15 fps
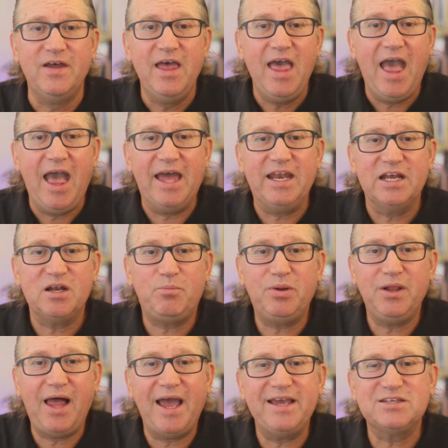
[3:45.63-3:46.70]
and it
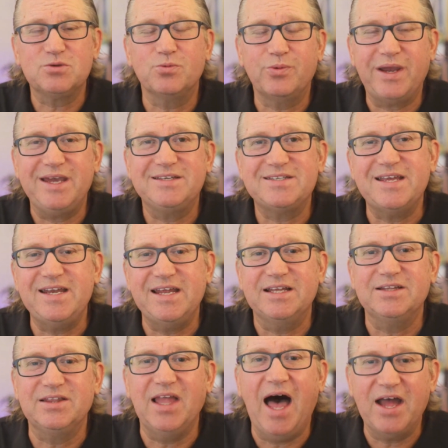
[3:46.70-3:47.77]
applies reason and
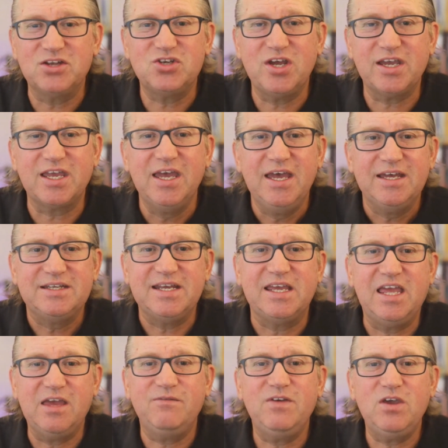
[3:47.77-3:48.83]
logic to
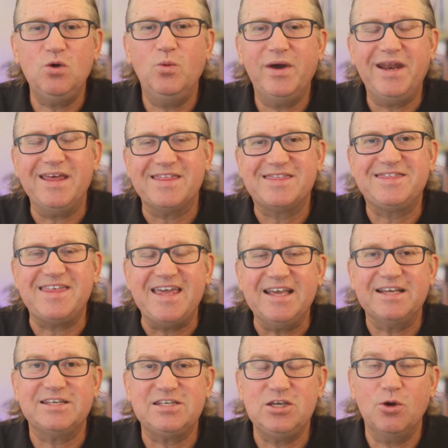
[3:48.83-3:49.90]
give you what it
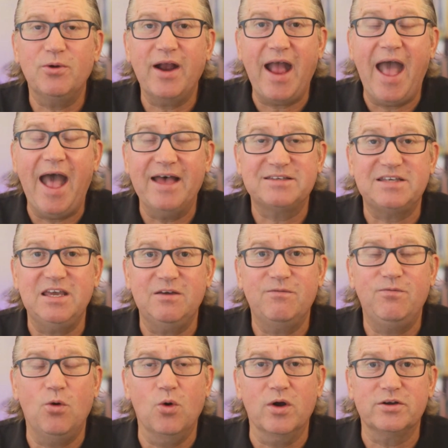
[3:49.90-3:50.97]
thinks you are asking
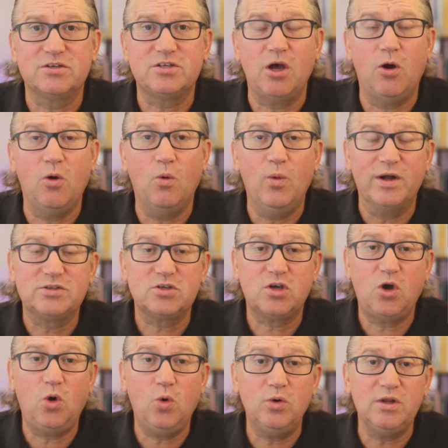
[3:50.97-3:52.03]
for. So what's
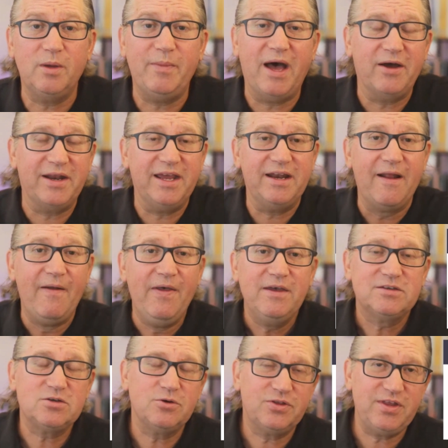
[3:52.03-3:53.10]
cool about it,
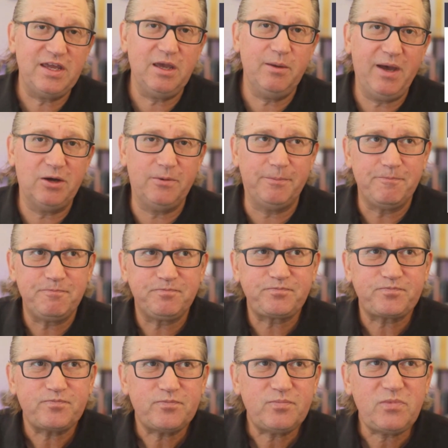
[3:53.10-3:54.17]
so think about
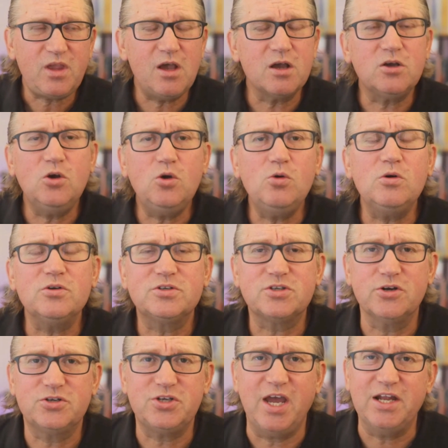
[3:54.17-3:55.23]
a Google
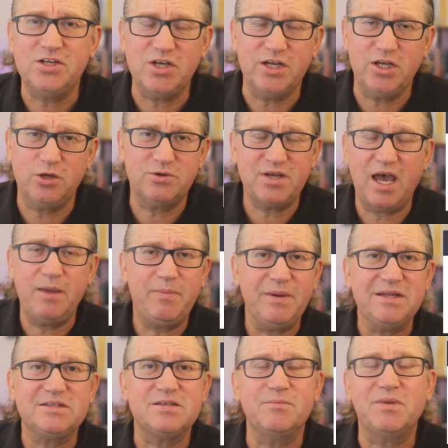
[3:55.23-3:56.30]
search engine. You type in
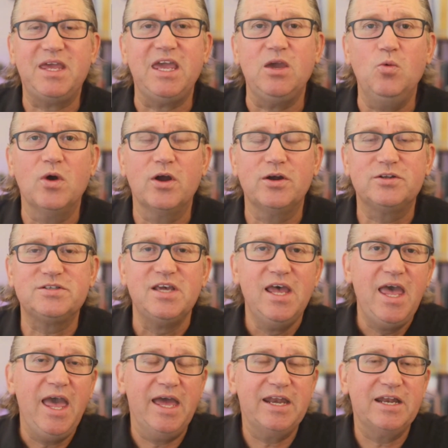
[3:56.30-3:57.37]
some keywords
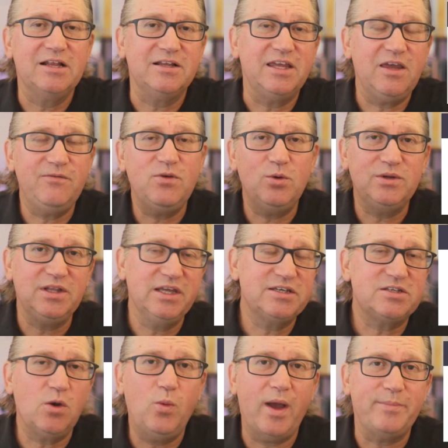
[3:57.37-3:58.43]
and it'll give you a list
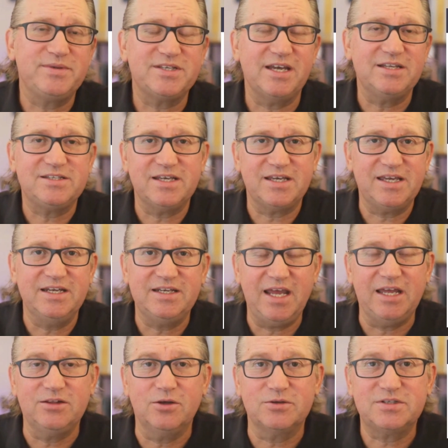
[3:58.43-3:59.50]
of websites that
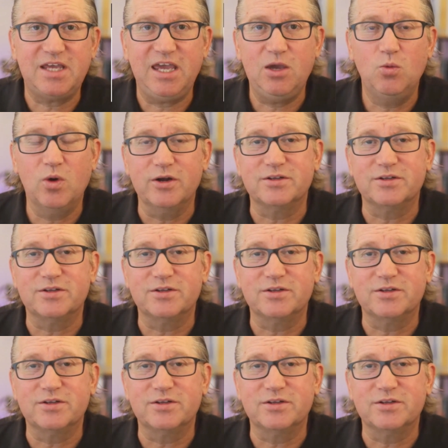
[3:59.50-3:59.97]
contain those keywords.